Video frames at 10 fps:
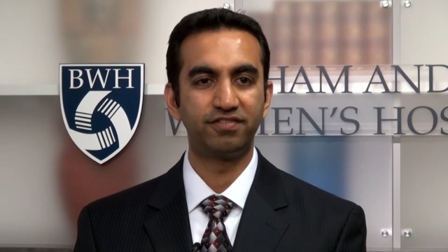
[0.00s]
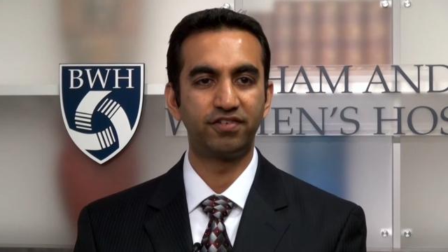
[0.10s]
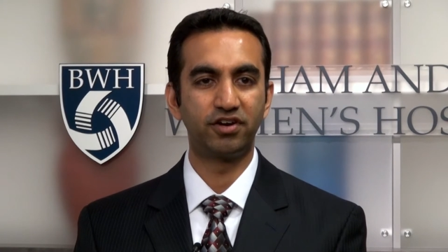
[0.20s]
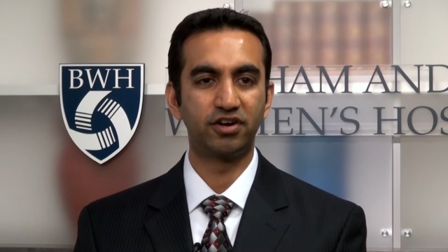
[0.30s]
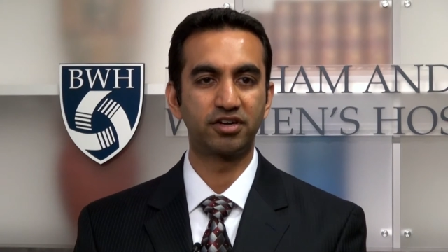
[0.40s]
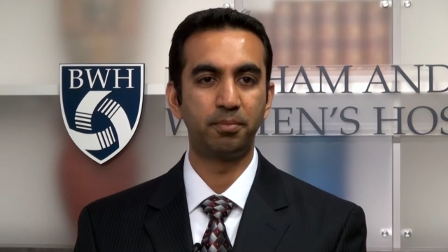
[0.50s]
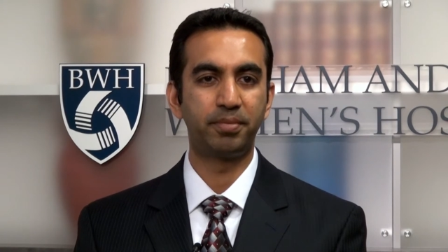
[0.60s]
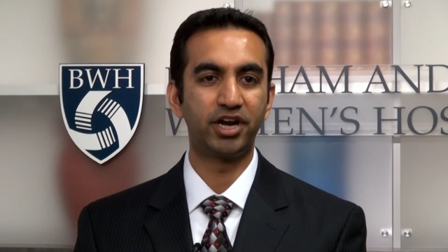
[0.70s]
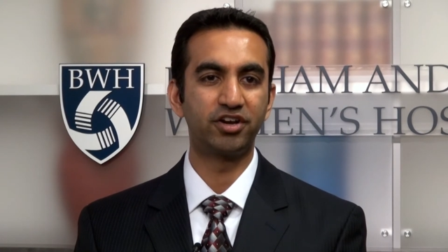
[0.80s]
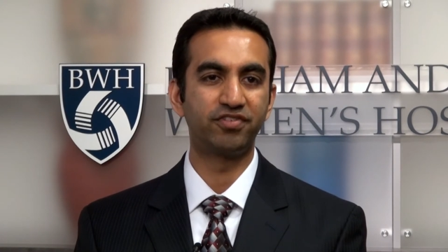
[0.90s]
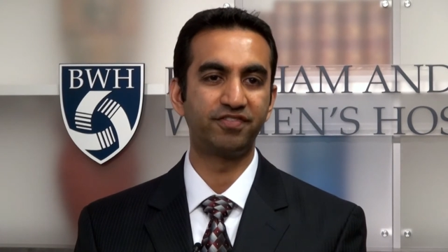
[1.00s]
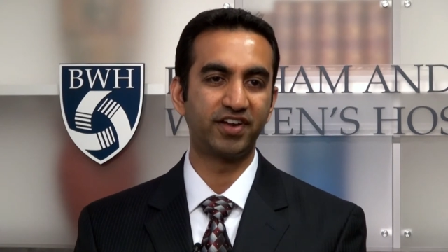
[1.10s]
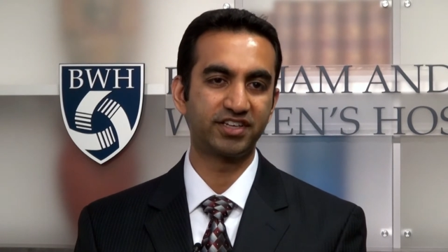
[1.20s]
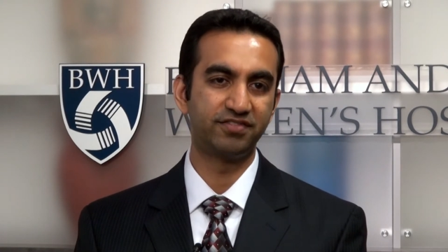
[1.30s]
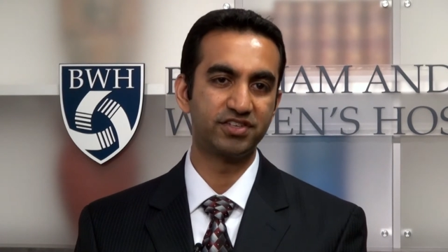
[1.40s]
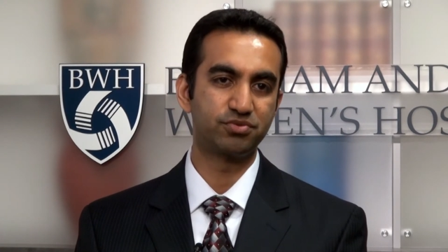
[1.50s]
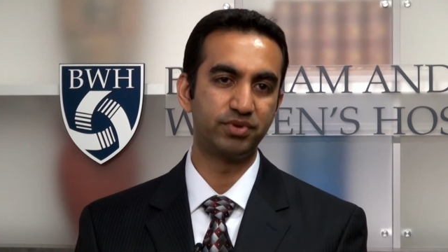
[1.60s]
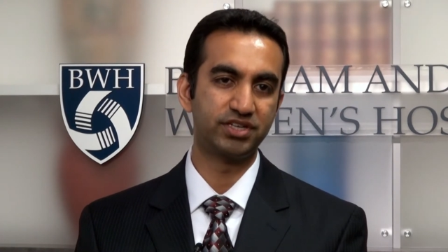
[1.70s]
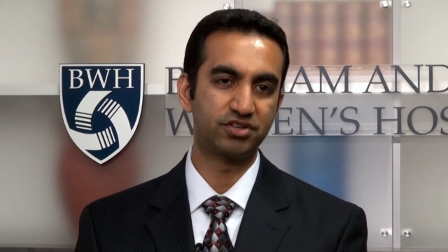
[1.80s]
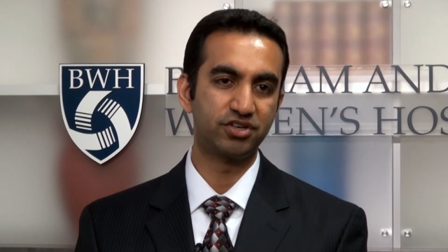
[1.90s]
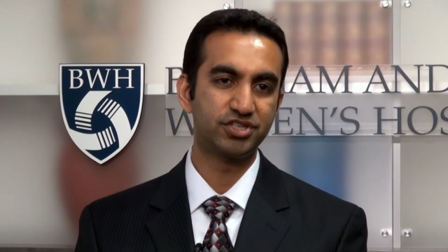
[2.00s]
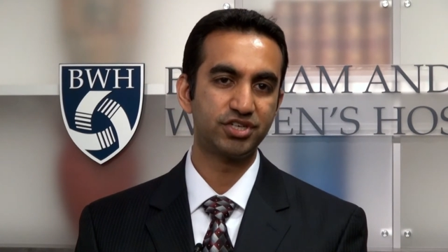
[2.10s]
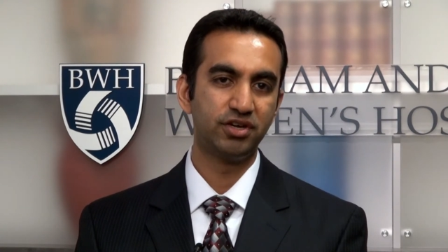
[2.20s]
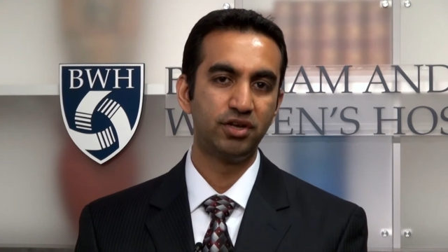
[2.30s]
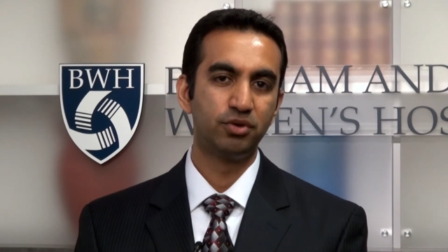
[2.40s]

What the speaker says: for comparative effectiveness research,